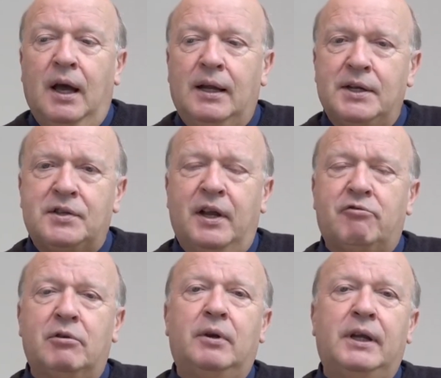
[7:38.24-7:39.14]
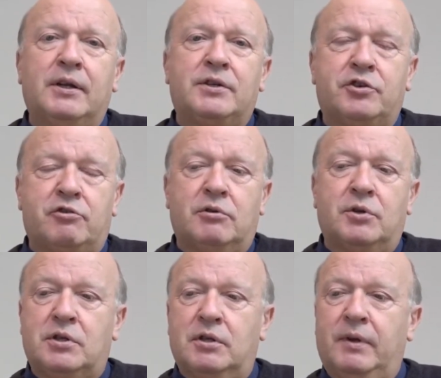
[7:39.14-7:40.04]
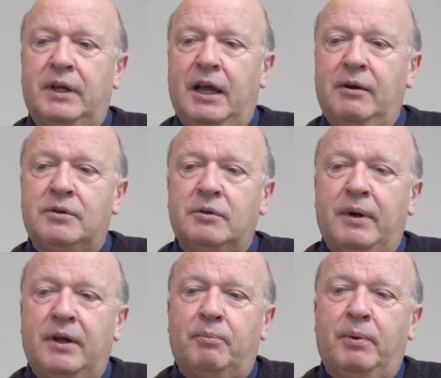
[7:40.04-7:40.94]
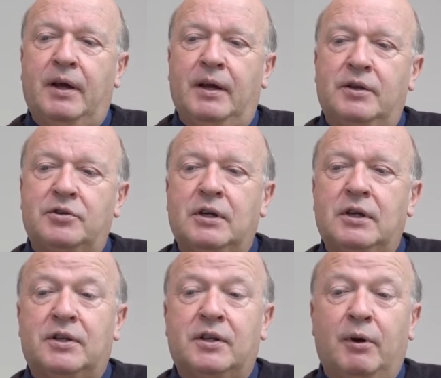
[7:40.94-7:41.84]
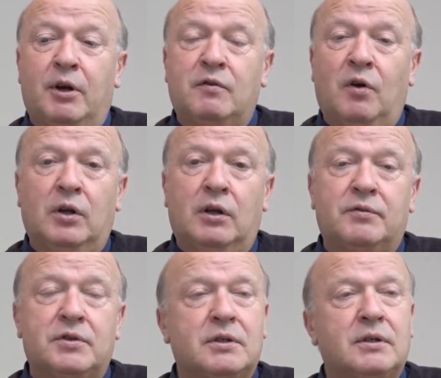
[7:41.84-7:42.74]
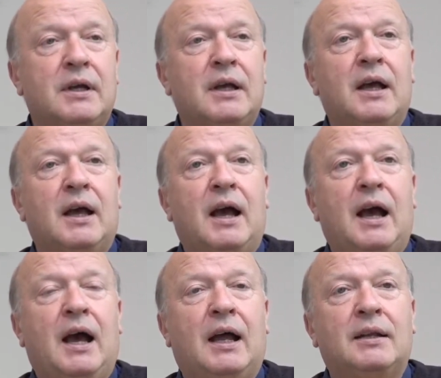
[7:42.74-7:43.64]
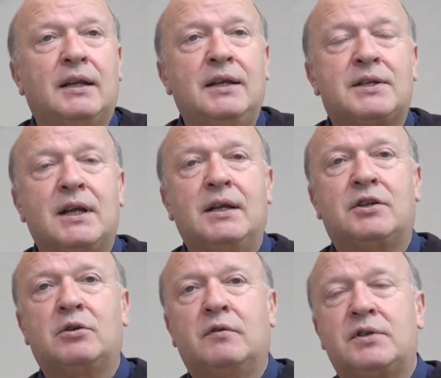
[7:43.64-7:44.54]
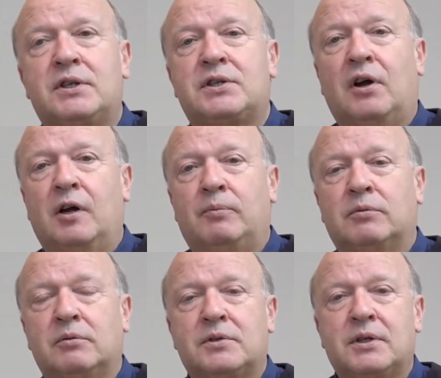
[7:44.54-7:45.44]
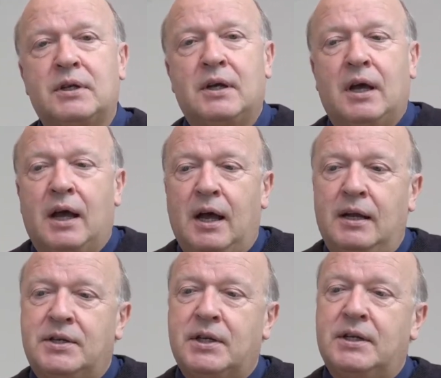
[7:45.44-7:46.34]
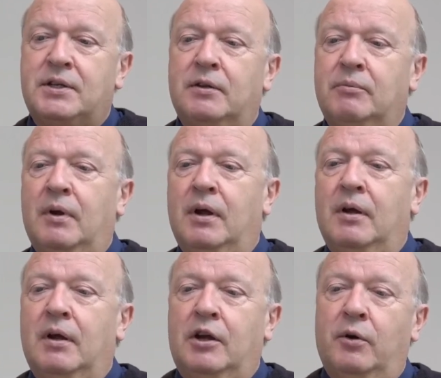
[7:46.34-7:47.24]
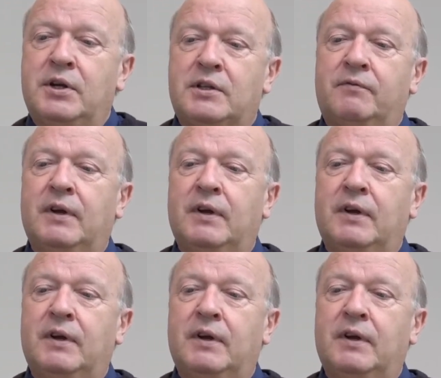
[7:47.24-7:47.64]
And as they drew near to Jerusalem, they came to Bethpage, to the Mount of Olives, and he sent two of his disciples, and he said to them, "Go into the